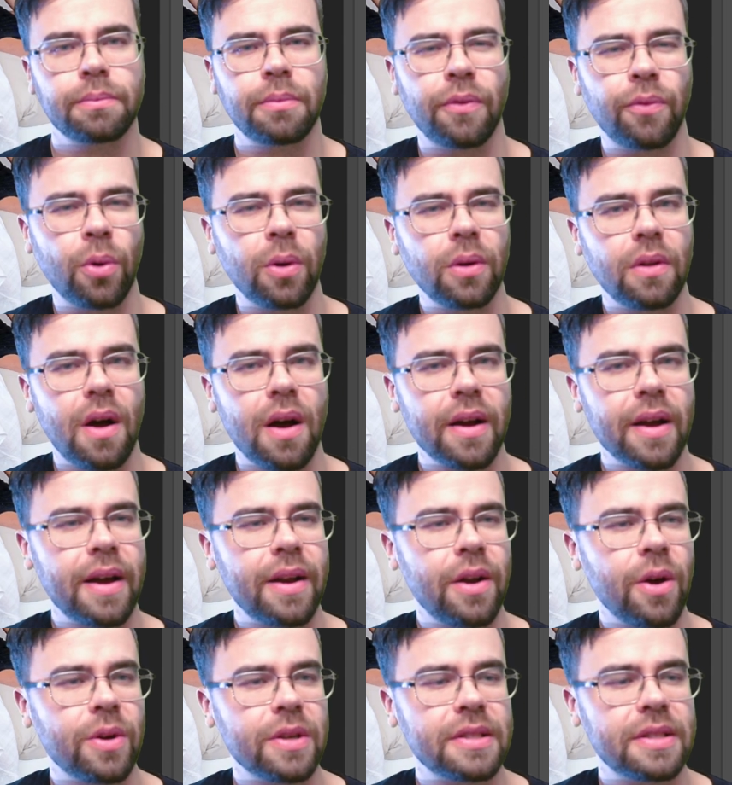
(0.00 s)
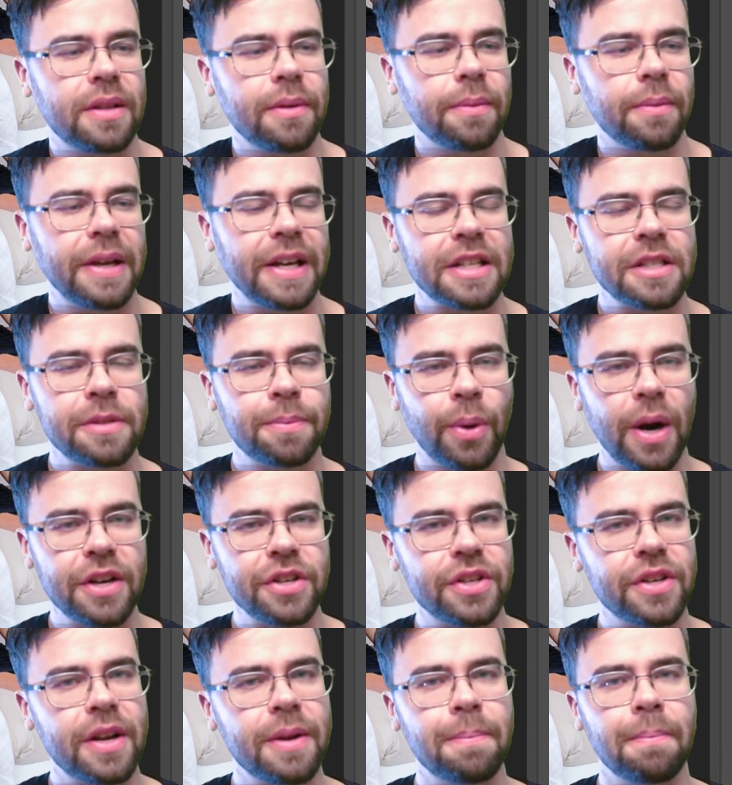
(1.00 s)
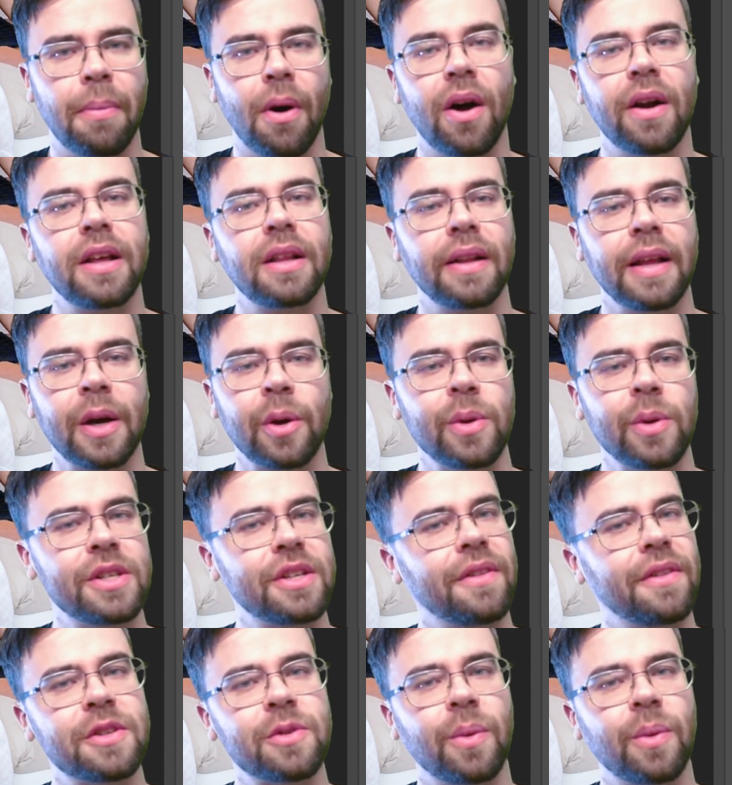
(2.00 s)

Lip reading: Before long, I noticed the expression and body language on this